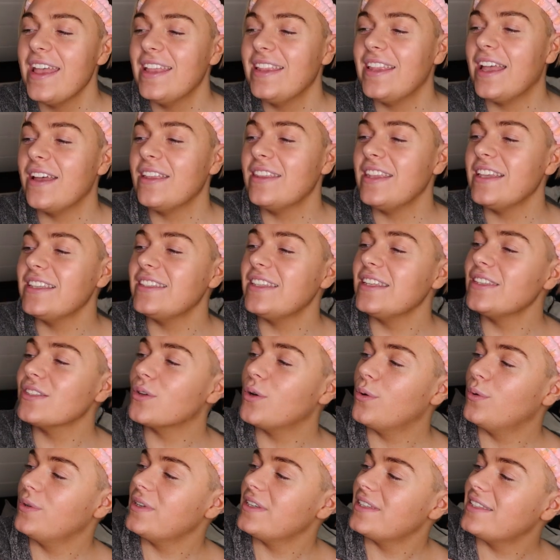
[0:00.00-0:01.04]
Now this is
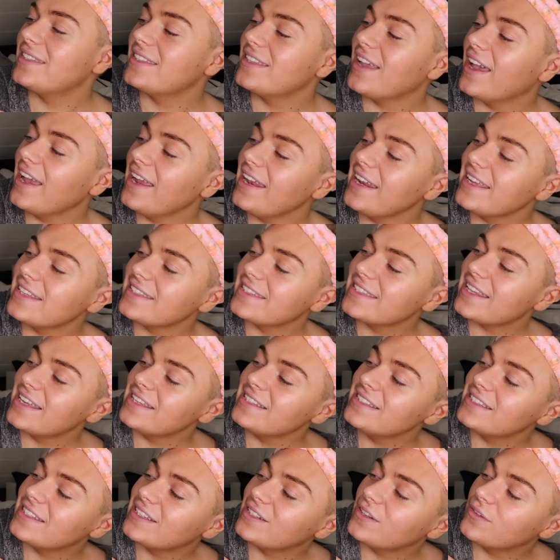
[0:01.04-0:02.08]
called Stylist
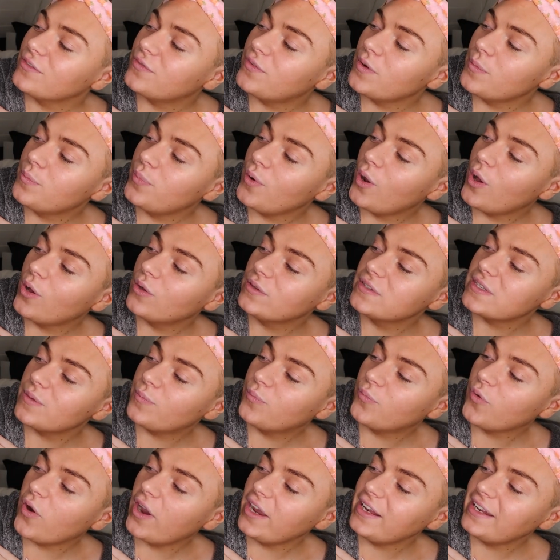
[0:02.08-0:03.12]
London for Blondes
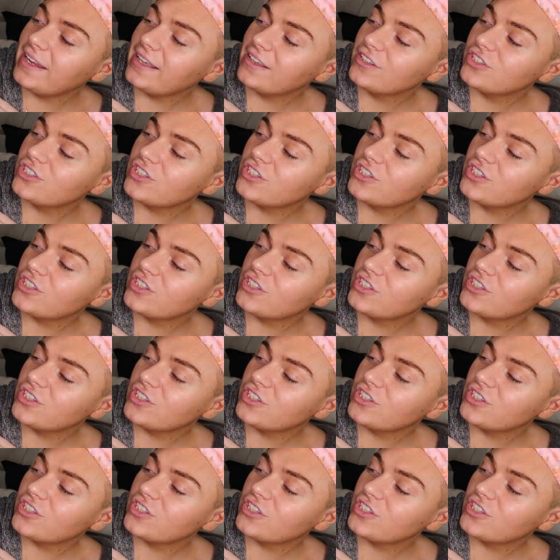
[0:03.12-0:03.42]
Brightening